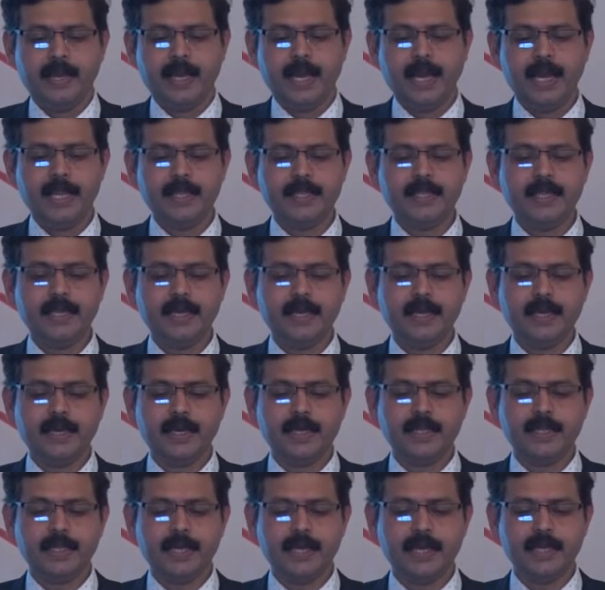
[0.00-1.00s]
And
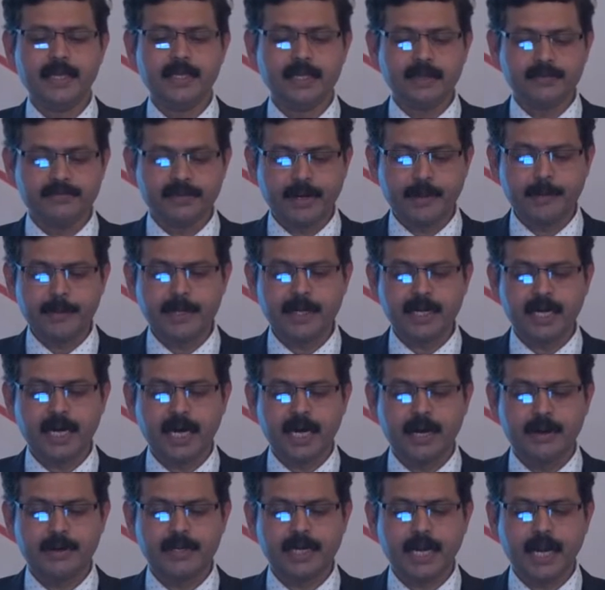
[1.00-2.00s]
in the Framingham
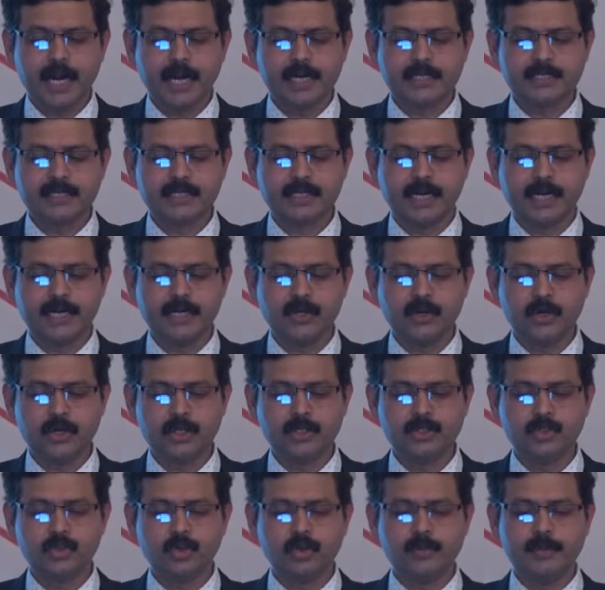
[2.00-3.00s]
heart study
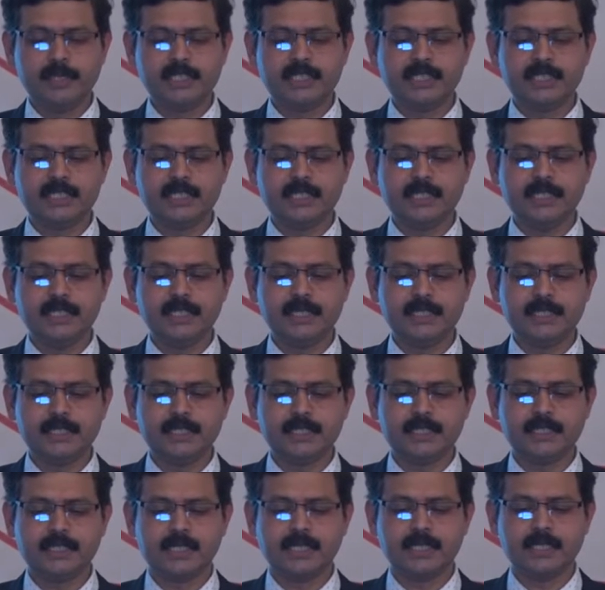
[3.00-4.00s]
also, obesity
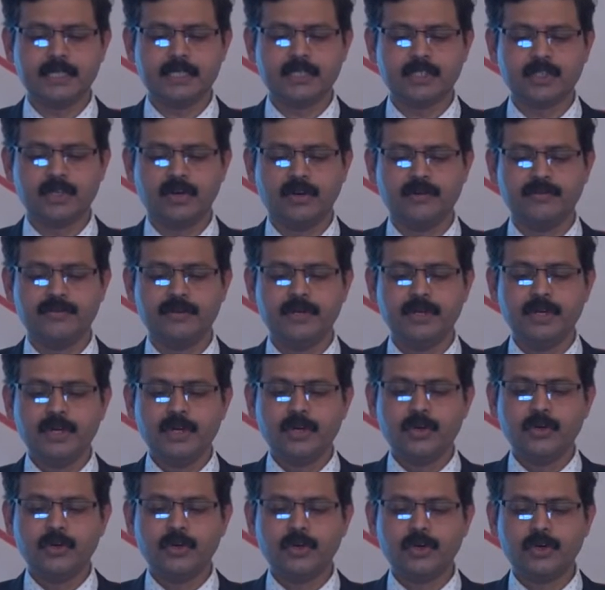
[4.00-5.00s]
increases the risk of
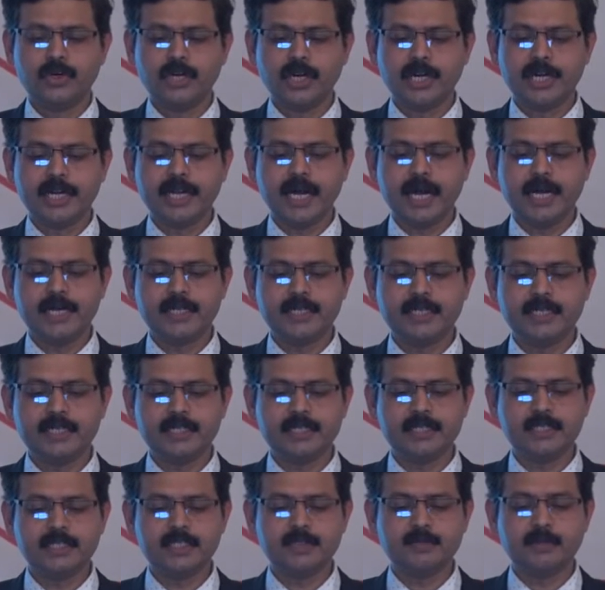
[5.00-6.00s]
coronary artery
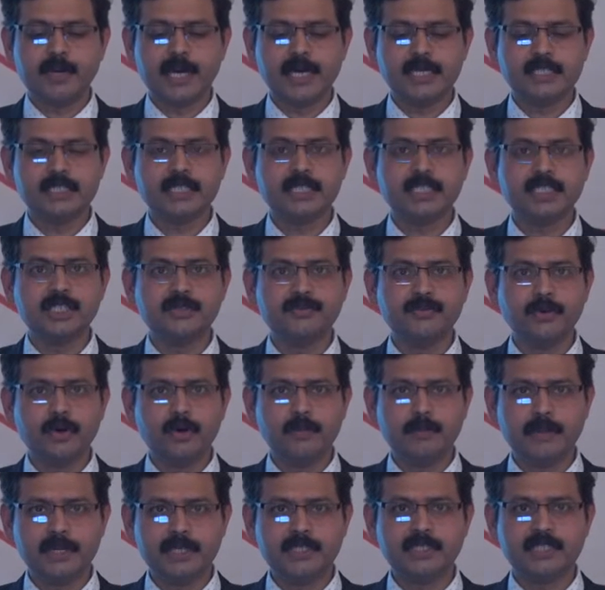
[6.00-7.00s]
disease by
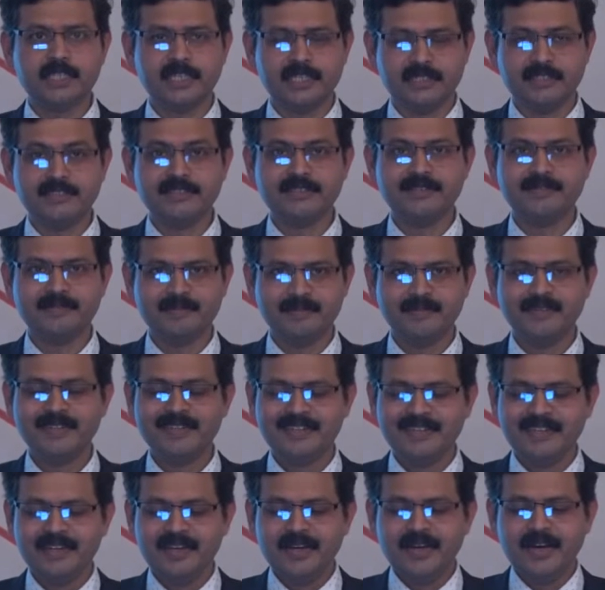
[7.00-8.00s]
64%
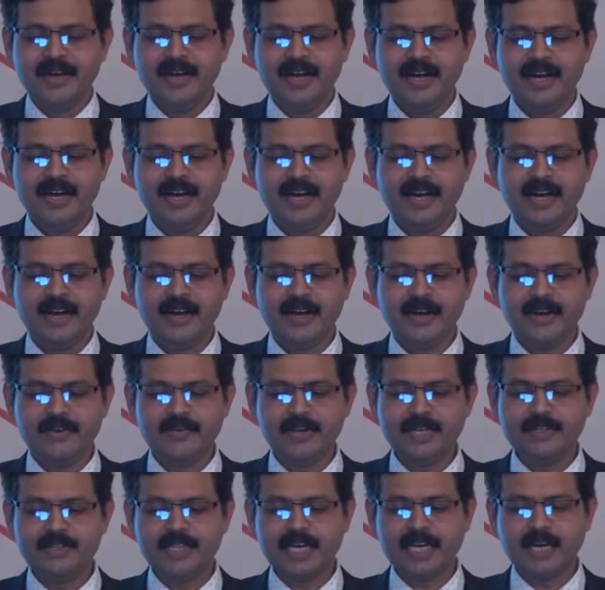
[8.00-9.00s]

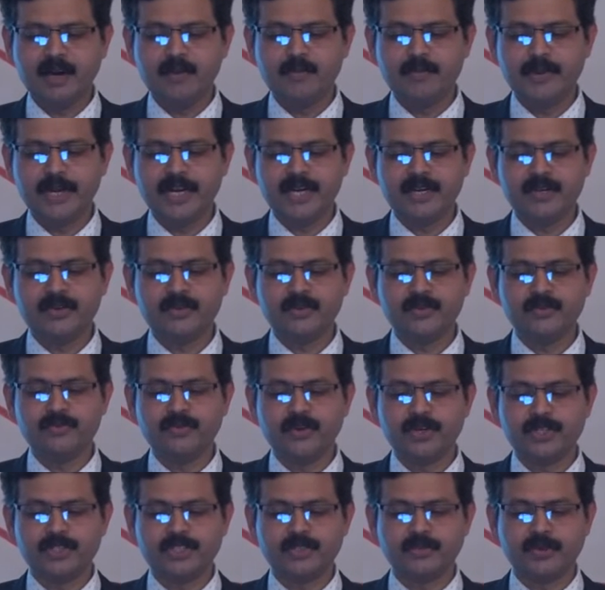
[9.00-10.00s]
when they compare to
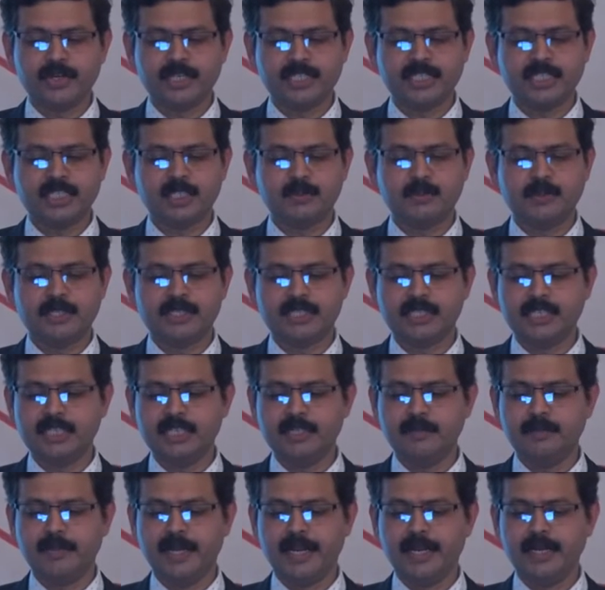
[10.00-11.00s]
46%
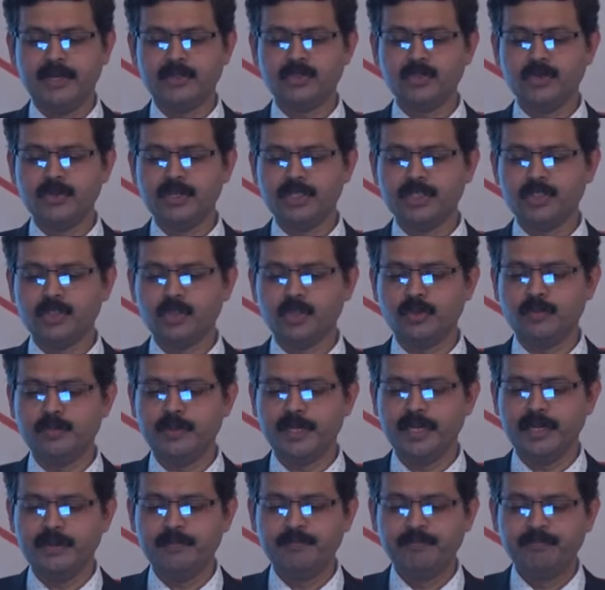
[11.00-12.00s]
in men. So, it should
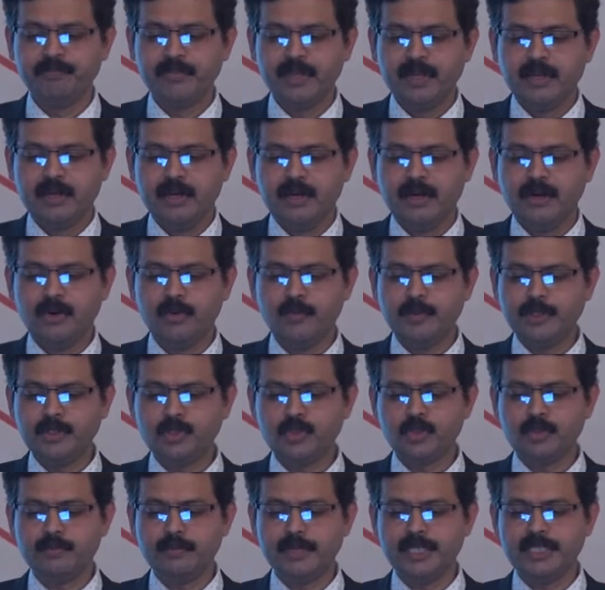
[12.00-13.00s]
be women
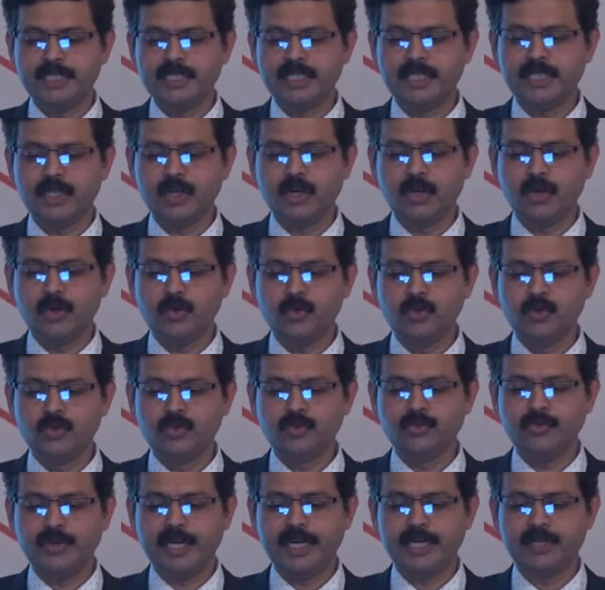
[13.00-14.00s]
should maintain or
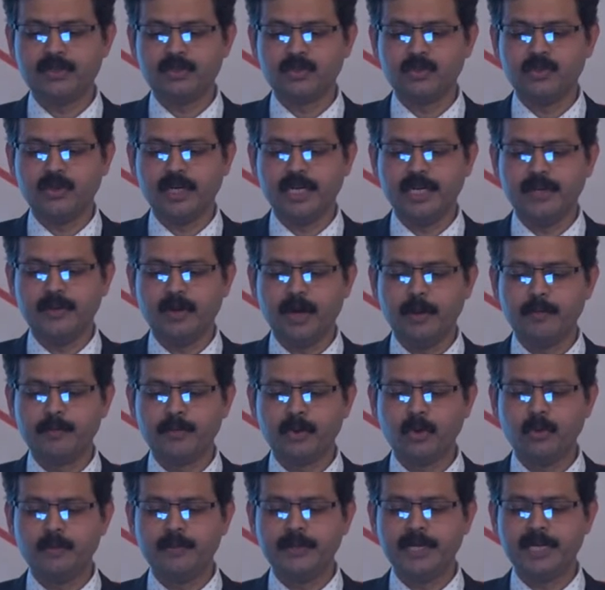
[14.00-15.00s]
lose weight through an
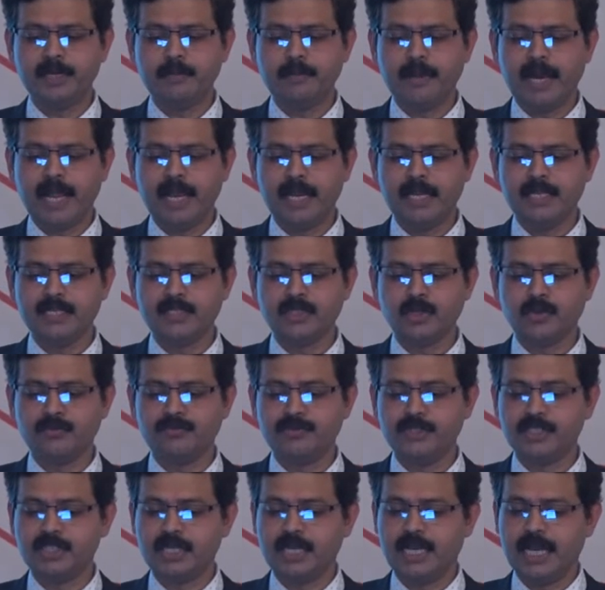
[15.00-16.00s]
appropriate balance of
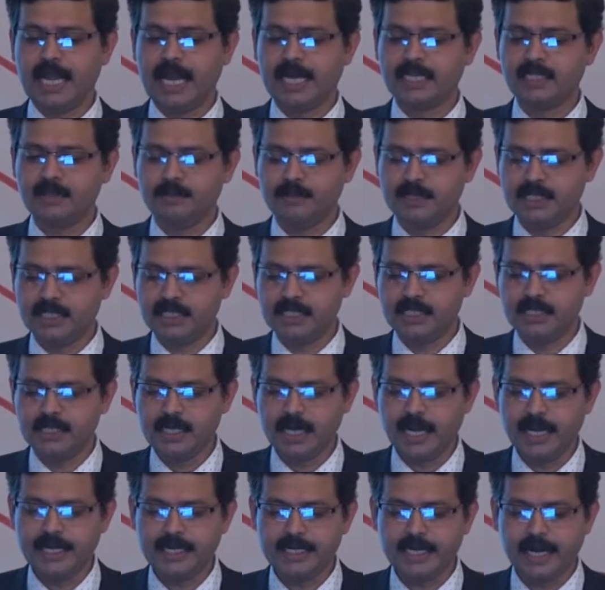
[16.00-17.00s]
physical activity
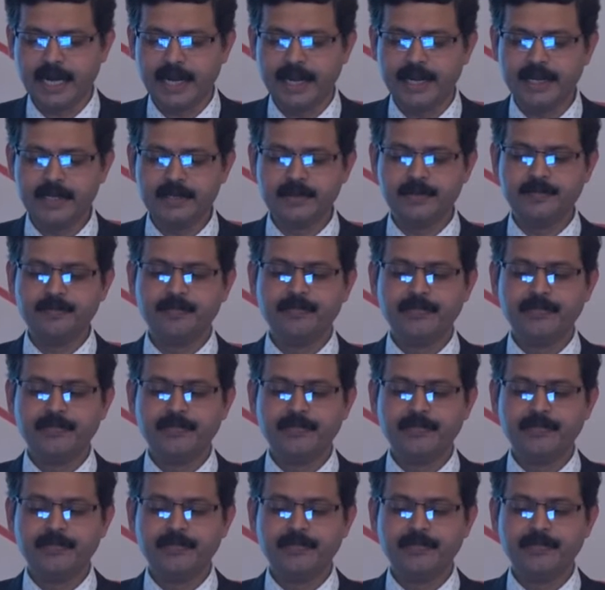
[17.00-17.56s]
and diet.